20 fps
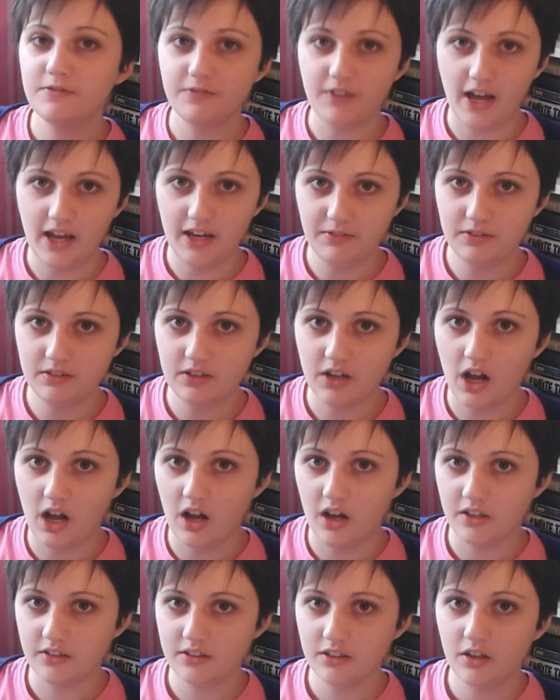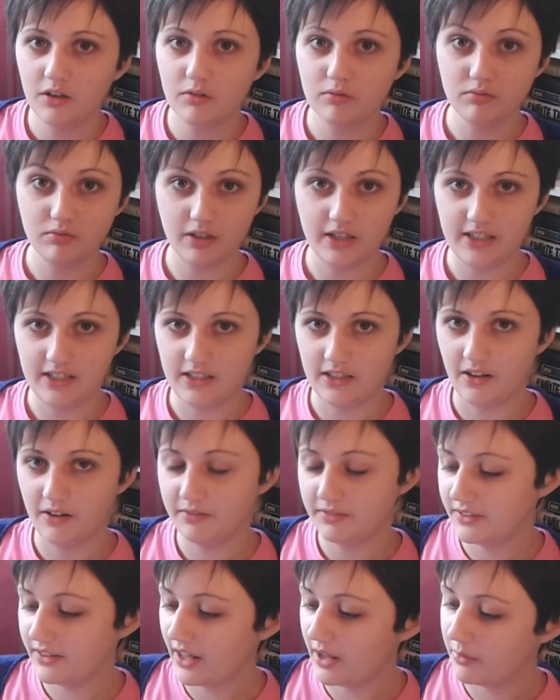5 stars. Really
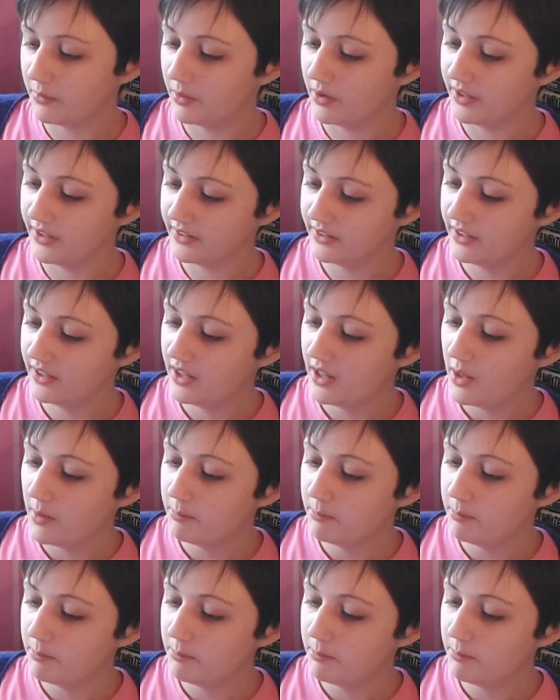loved that one.